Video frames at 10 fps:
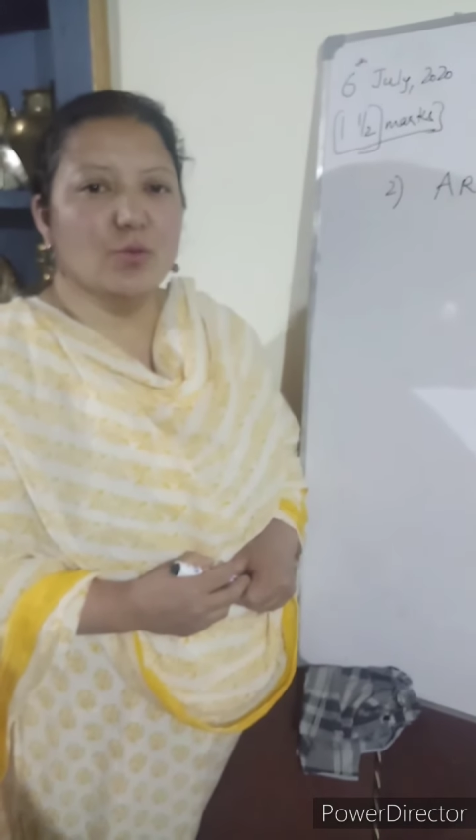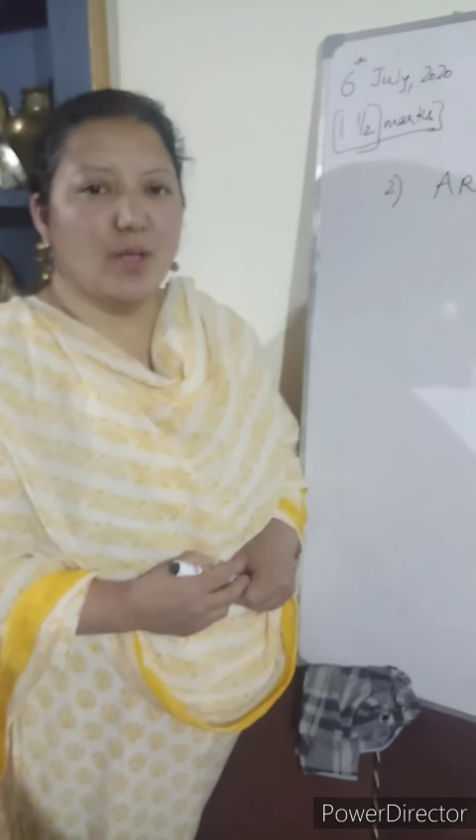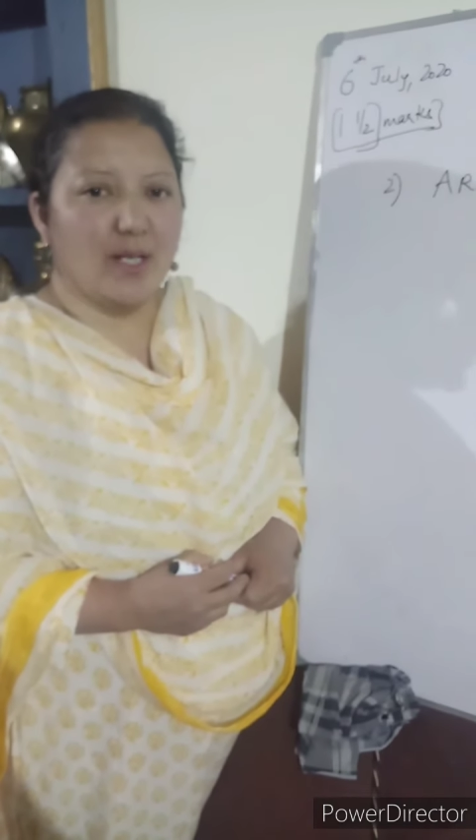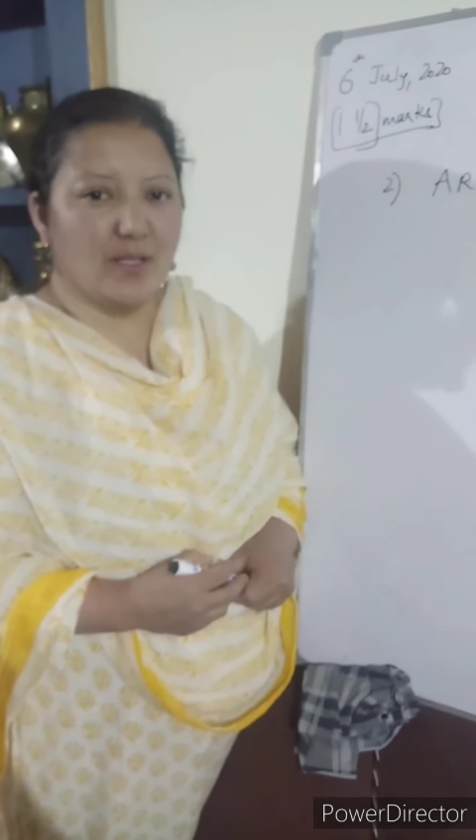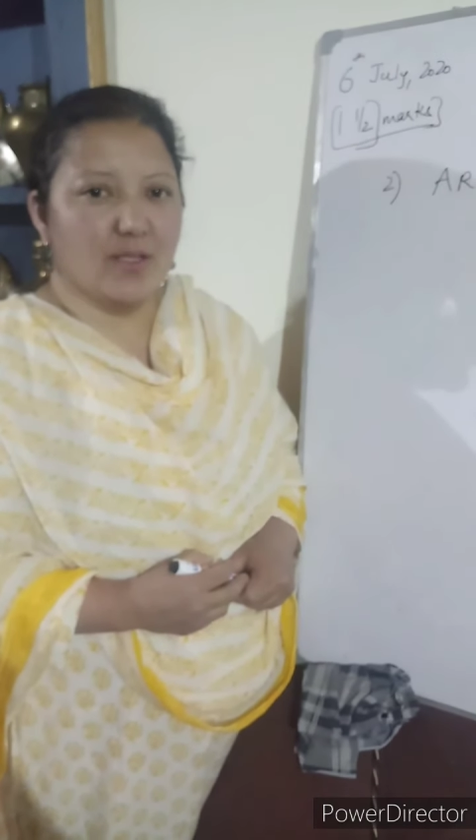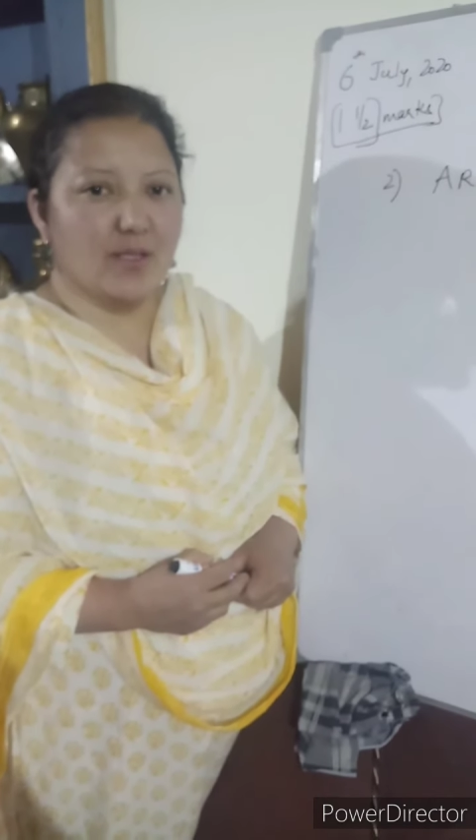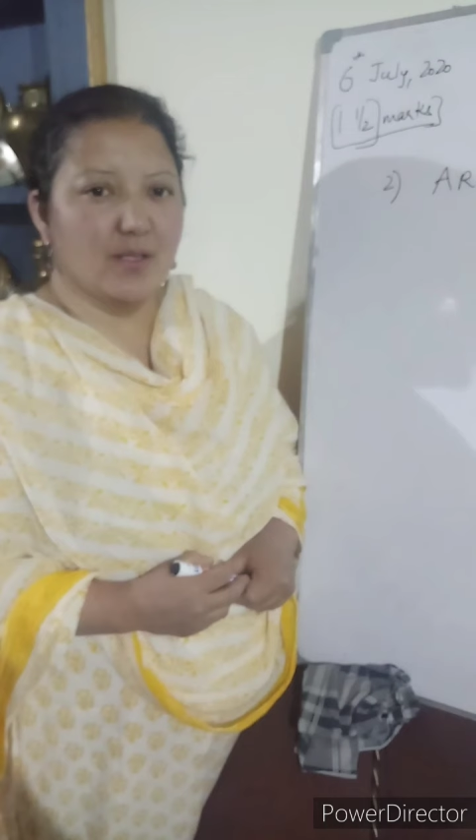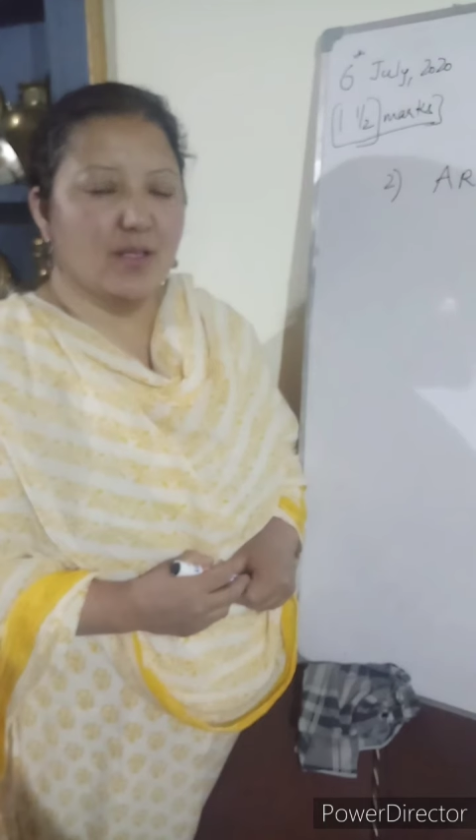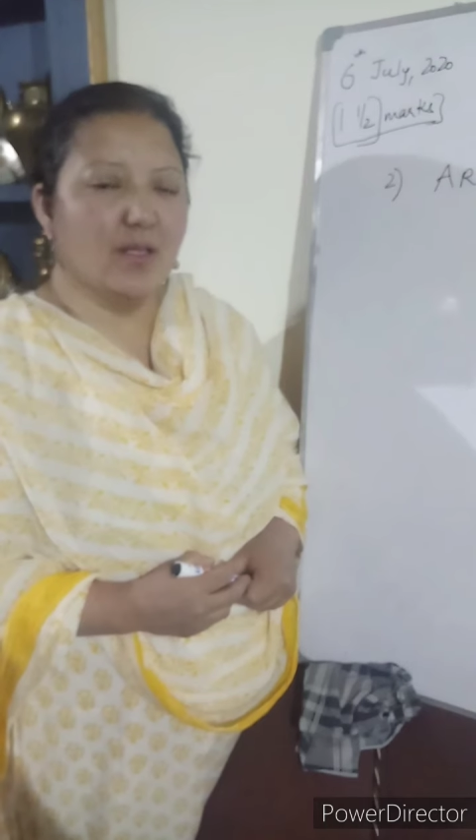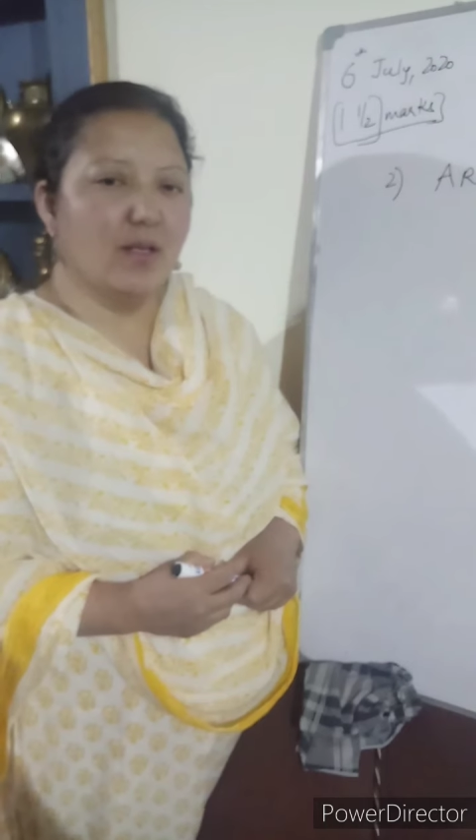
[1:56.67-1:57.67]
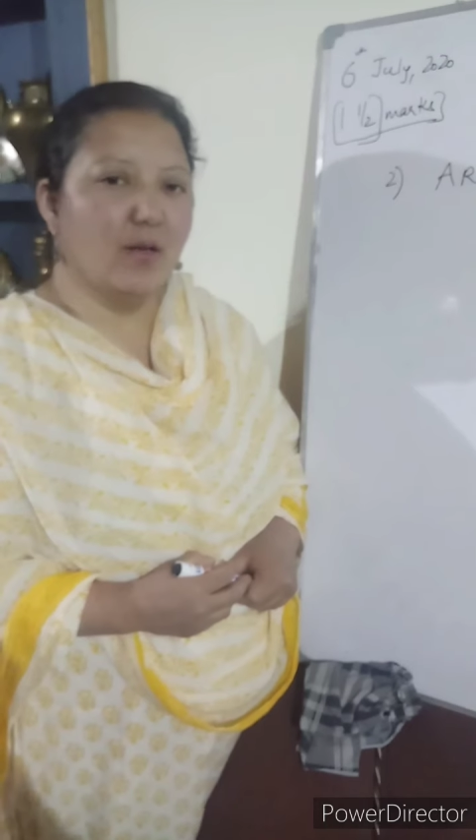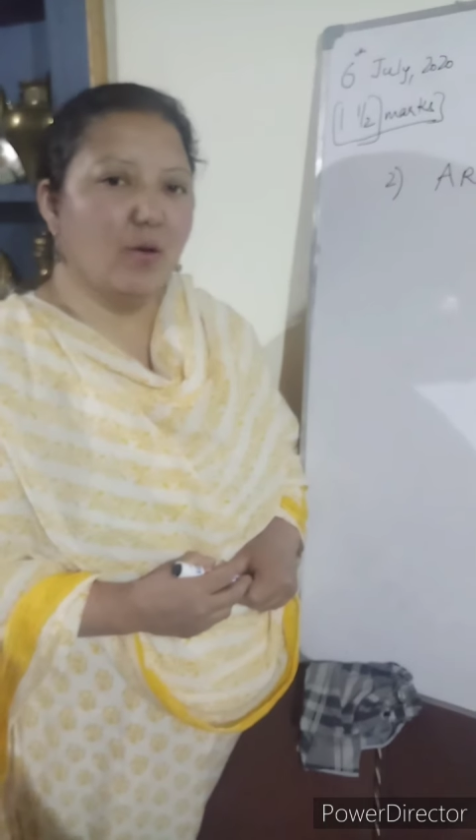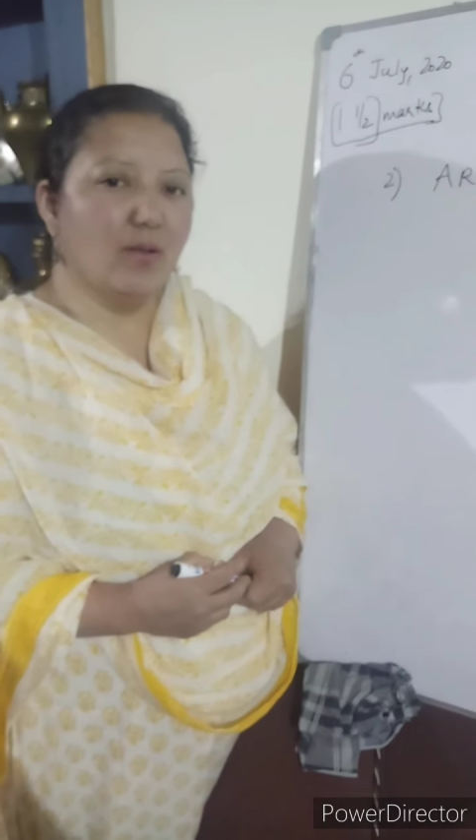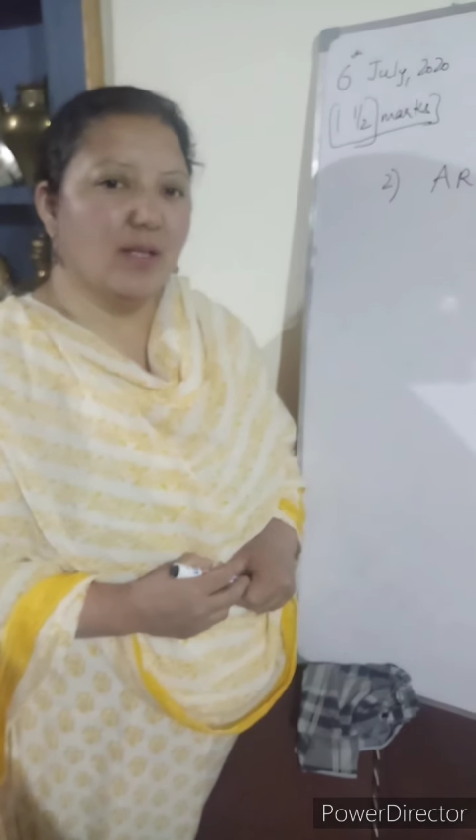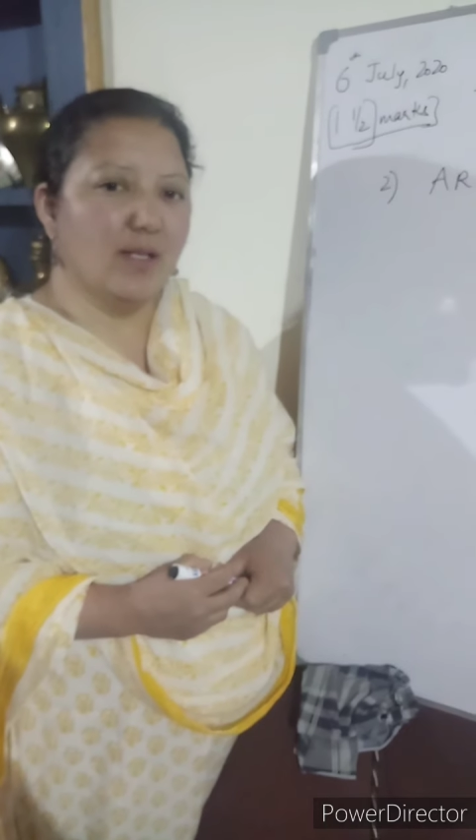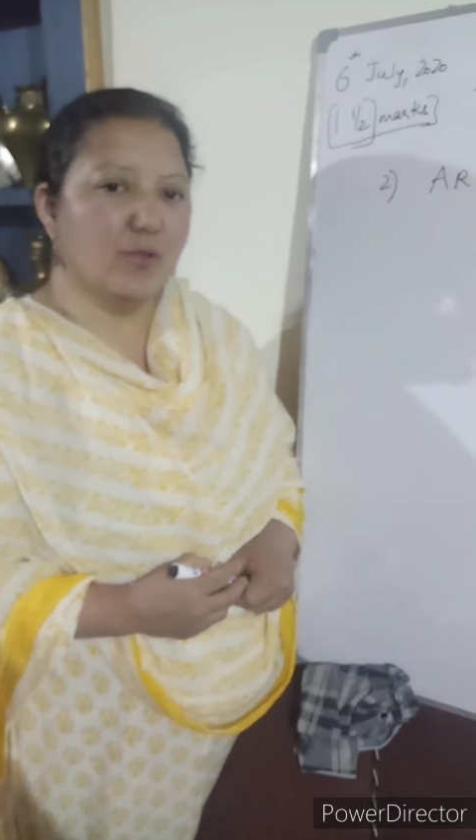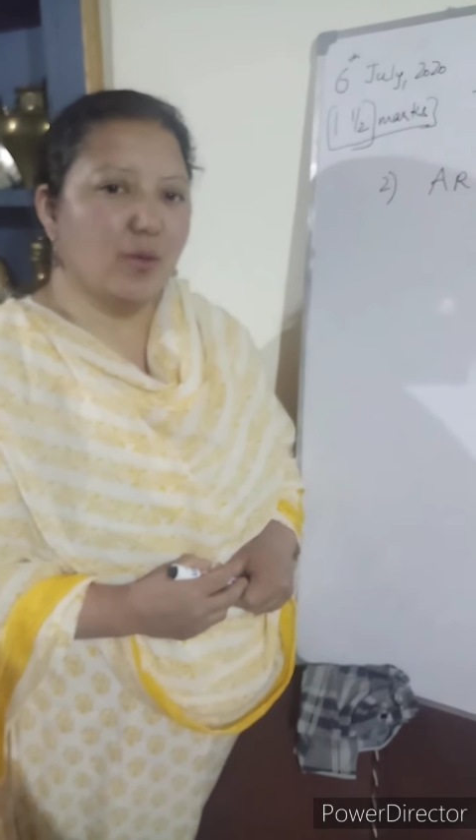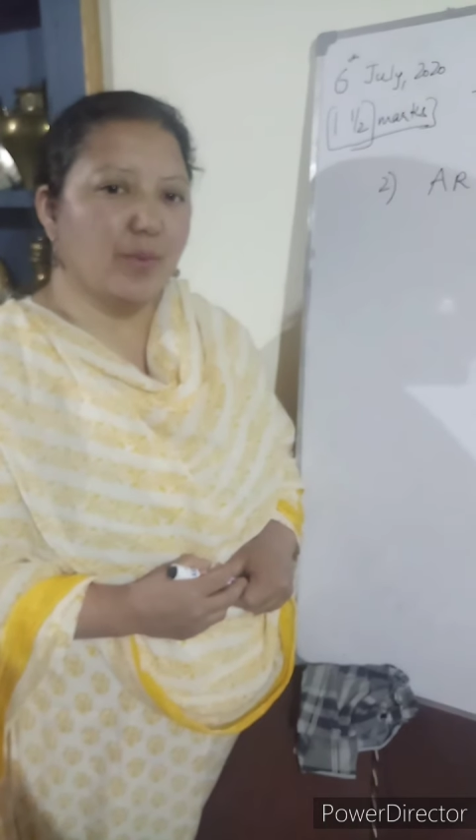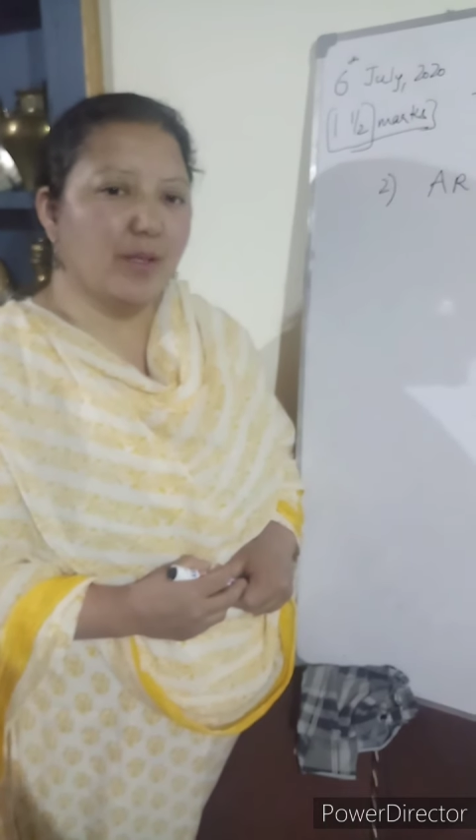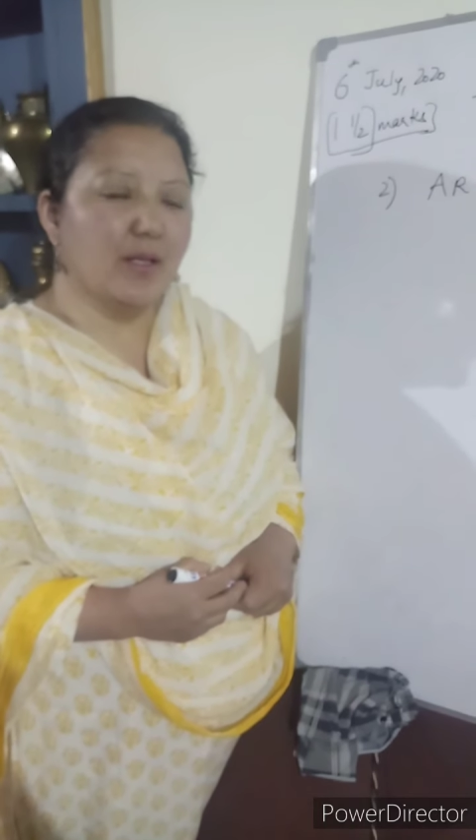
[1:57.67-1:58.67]
write uh, on that
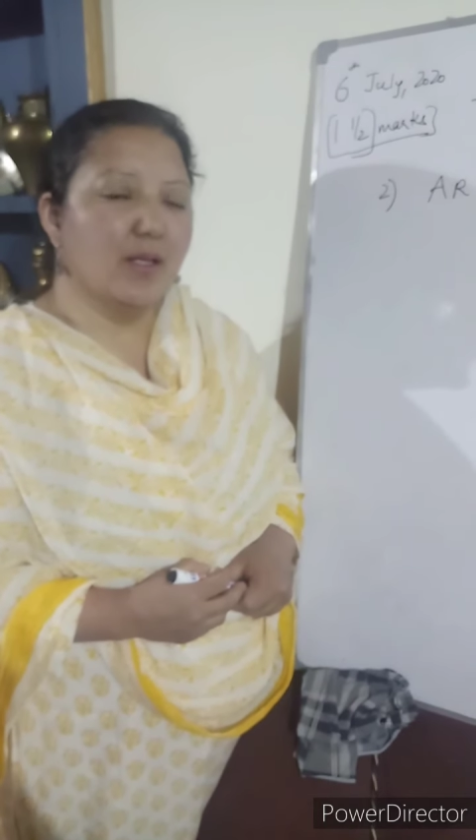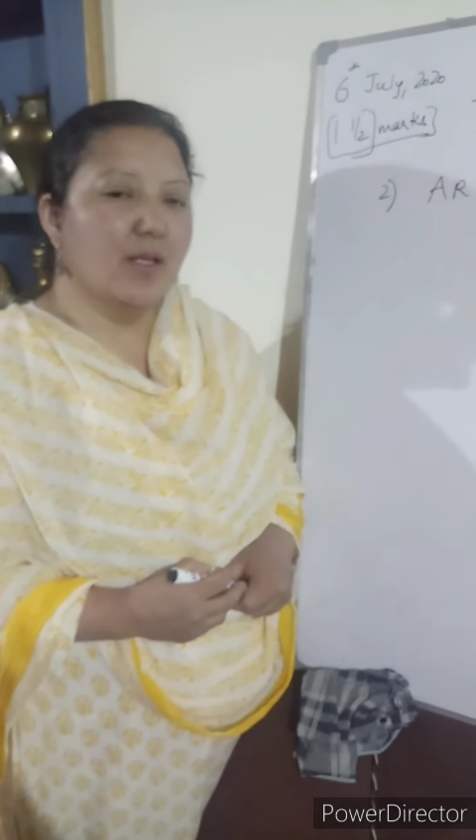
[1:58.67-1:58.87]
topic